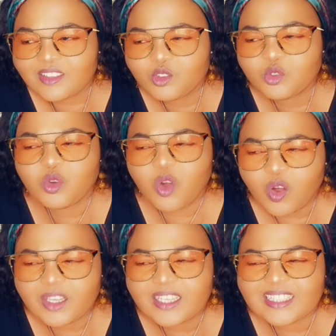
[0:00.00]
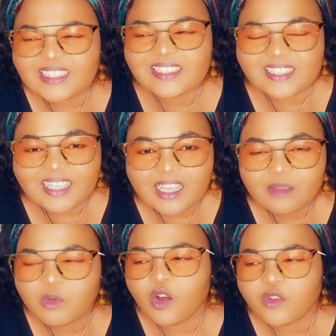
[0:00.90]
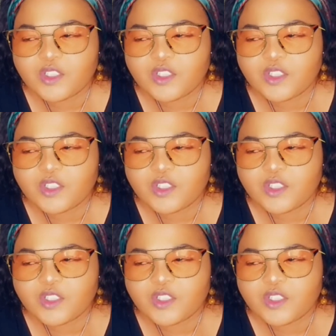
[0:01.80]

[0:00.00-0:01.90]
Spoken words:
Do all in the name of the